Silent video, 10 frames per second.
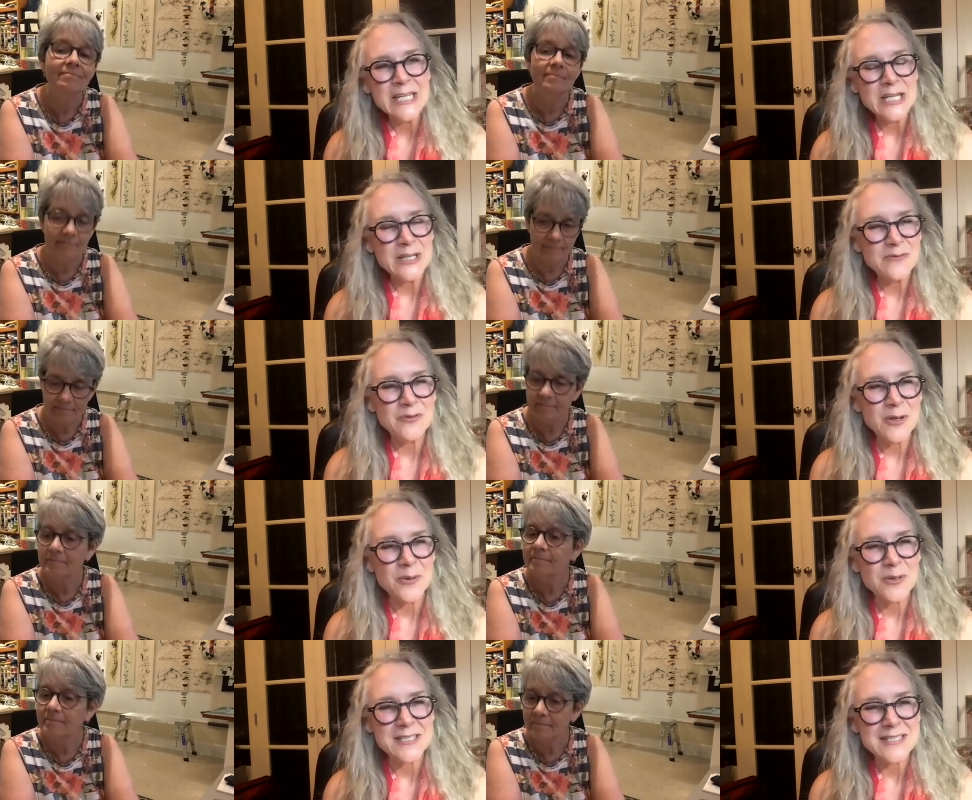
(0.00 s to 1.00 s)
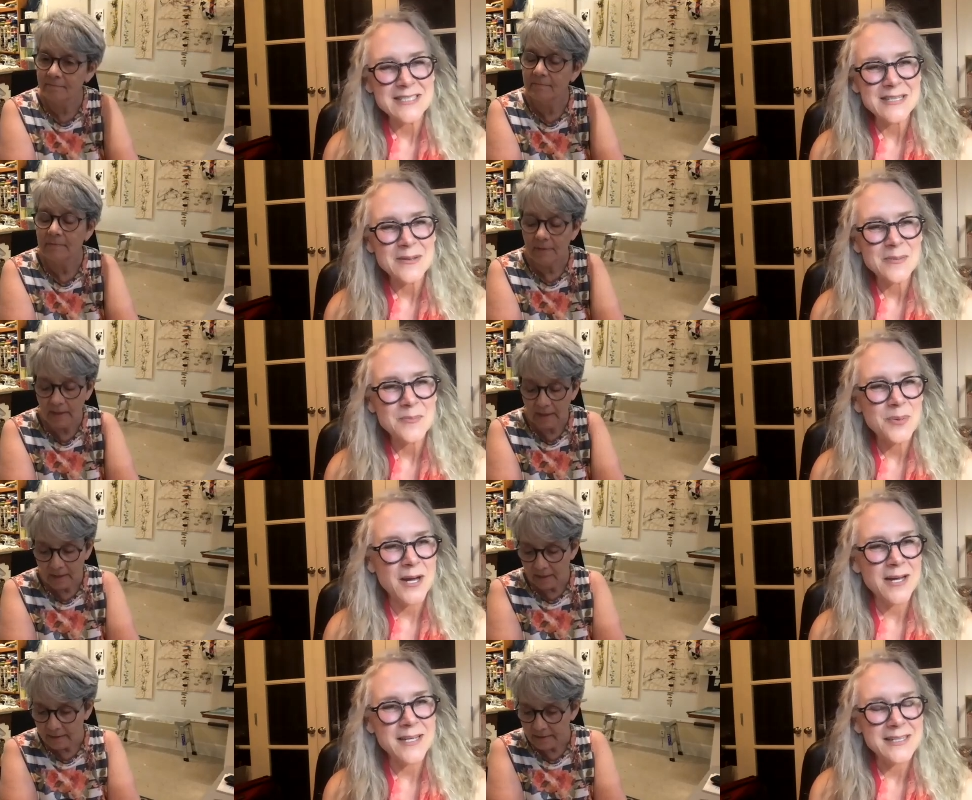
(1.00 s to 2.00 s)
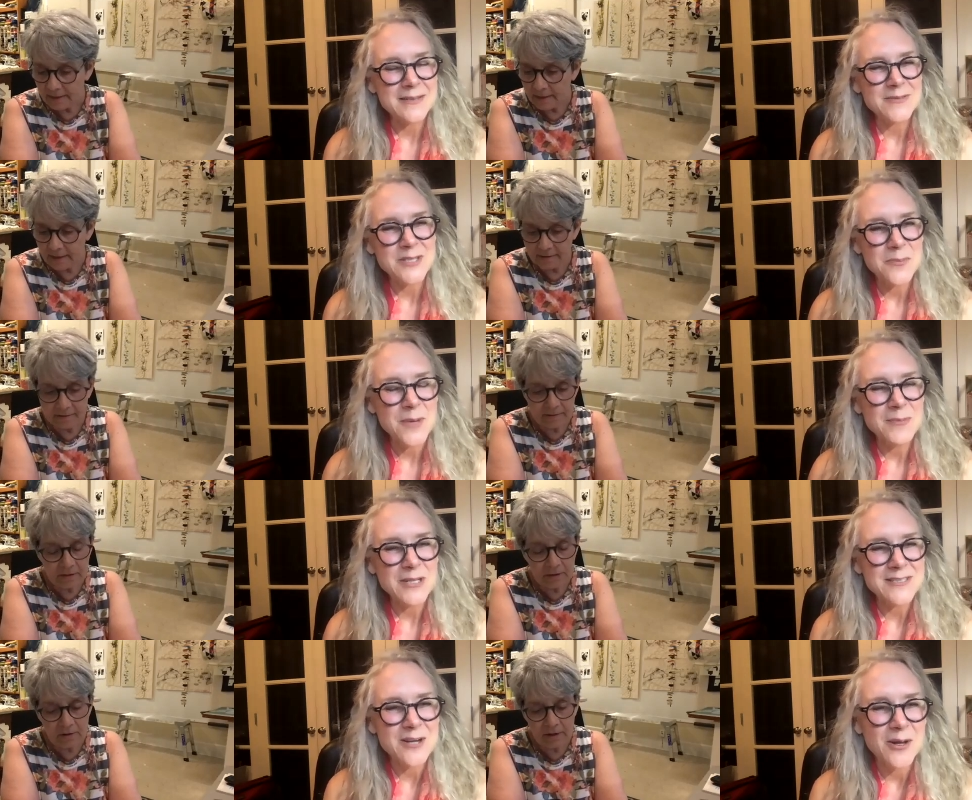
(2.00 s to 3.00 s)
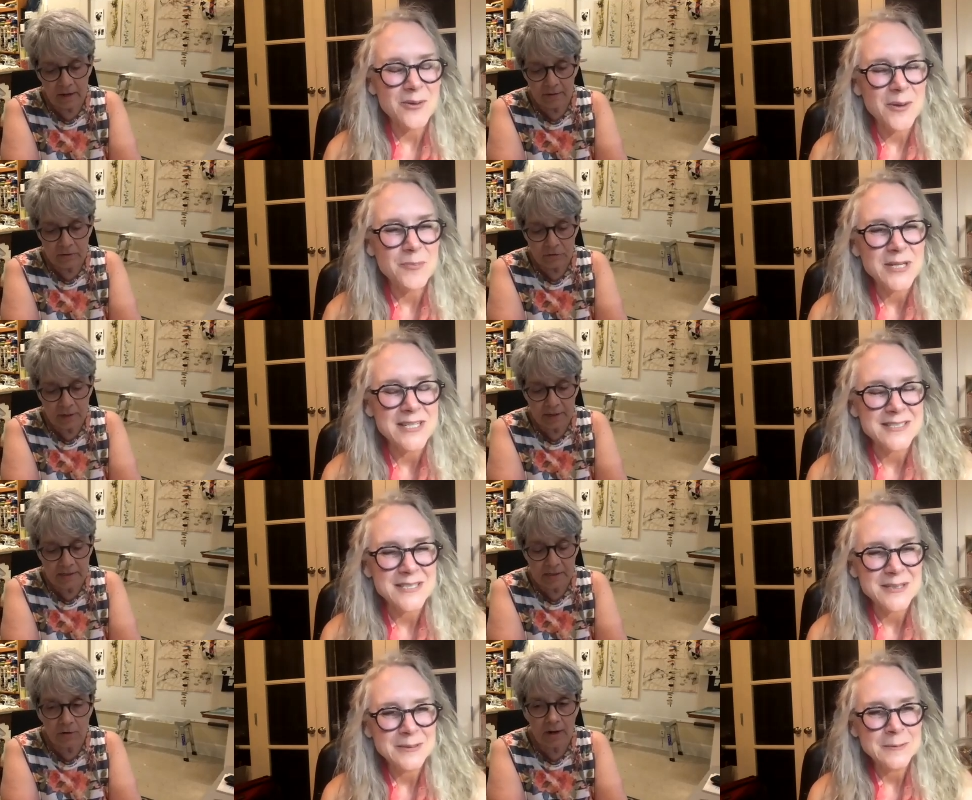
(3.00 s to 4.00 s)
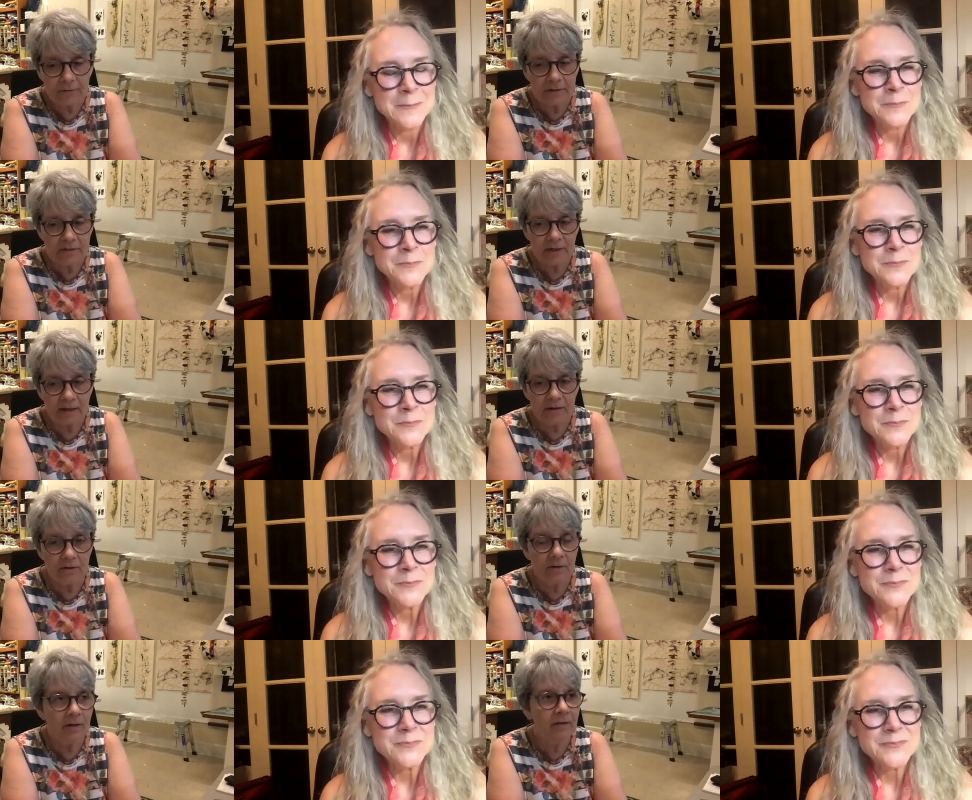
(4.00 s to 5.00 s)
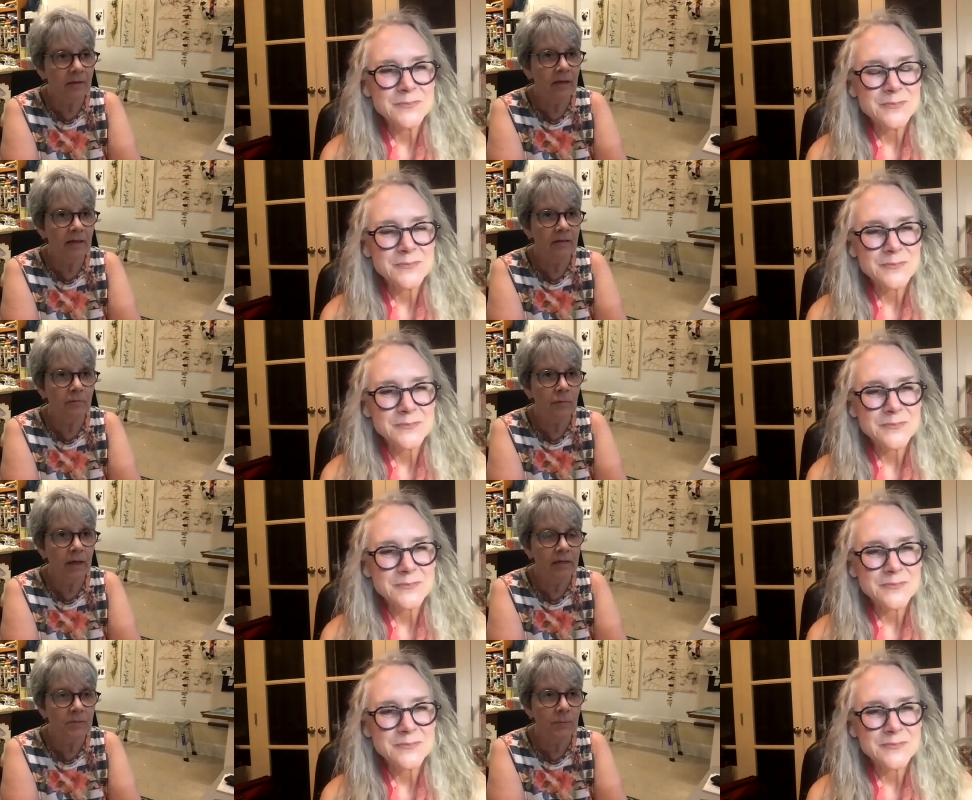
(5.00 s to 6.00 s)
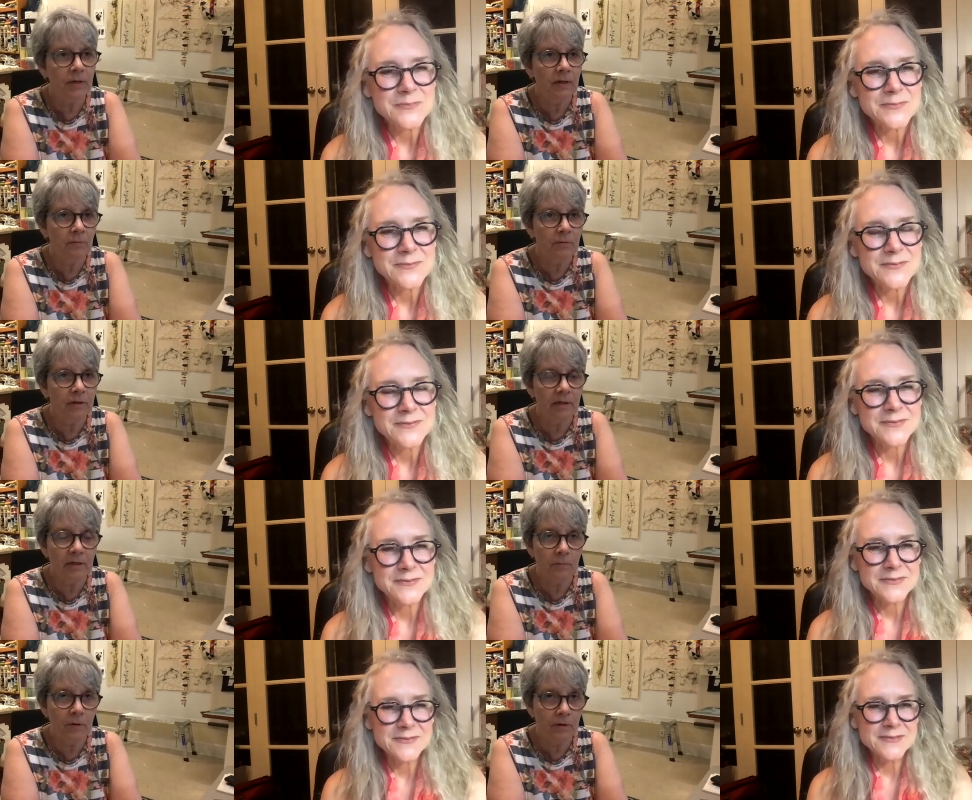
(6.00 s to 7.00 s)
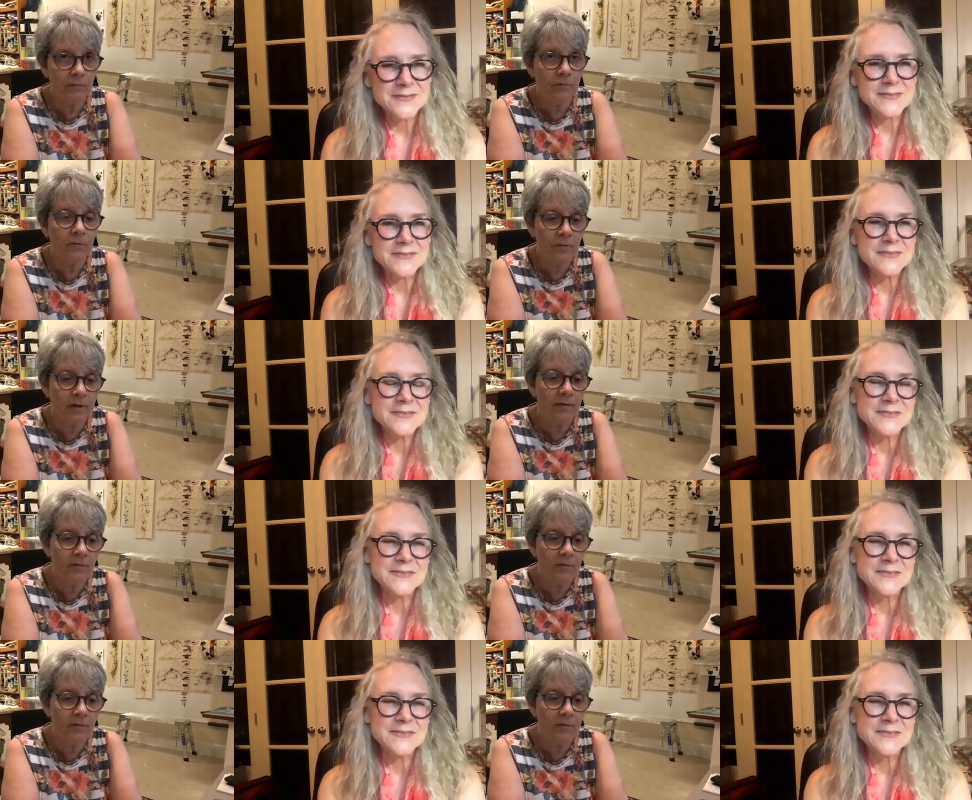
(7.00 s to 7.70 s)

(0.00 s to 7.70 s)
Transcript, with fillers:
Speaker 1: influence? But
Speaker 2: yeah, you know, trained as a graphic designer, it has been a really wonderful thing for